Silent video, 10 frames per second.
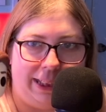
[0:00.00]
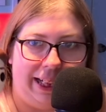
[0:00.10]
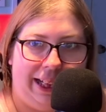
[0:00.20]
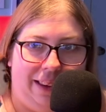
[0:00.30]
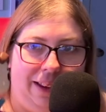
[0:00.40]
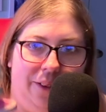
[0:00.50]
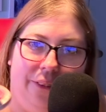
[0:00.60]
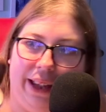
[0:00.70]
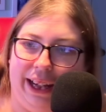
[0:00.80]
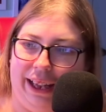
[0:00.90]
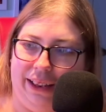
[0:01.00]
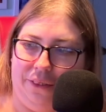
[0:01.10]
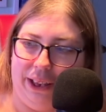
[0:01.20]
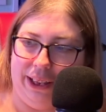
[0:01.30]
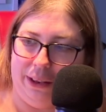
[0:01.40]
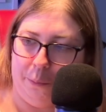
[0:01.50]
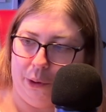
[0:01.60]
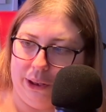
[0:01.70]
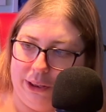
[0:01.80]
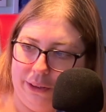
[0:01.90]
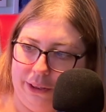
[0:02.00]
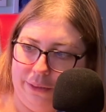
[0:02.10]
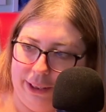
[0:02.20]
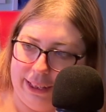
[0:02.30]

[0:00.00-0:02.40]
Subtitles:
And I love that. I love that the books are different